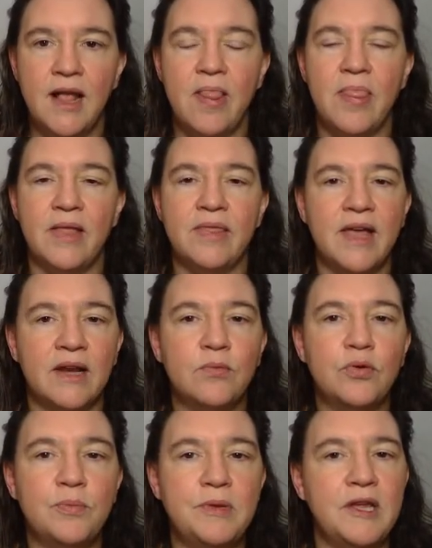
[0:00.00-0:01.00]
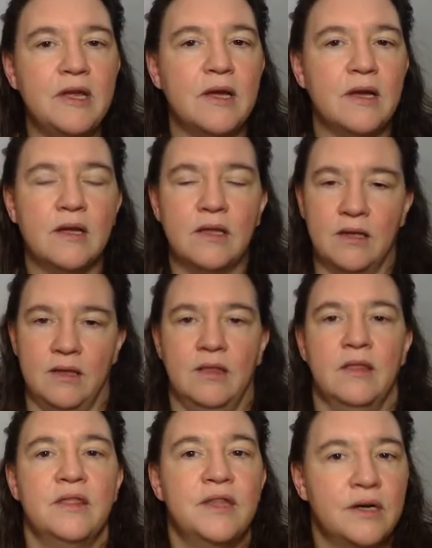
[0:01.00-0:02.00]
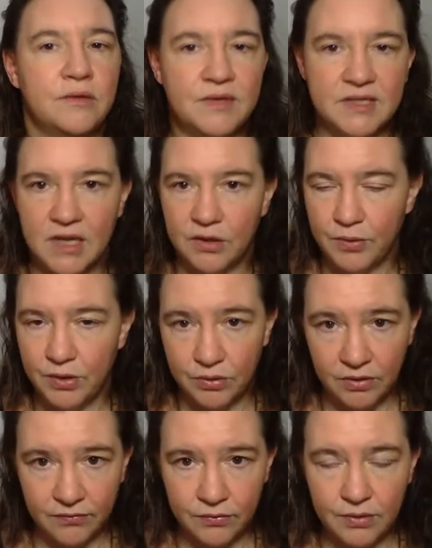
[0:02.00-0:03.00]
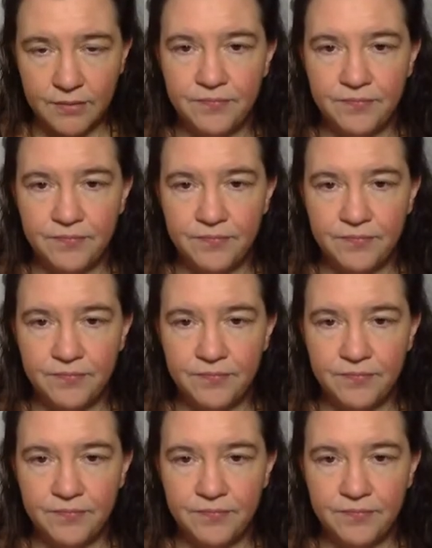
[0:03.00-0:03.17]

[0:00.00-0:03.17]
then that would be the result we're looking for.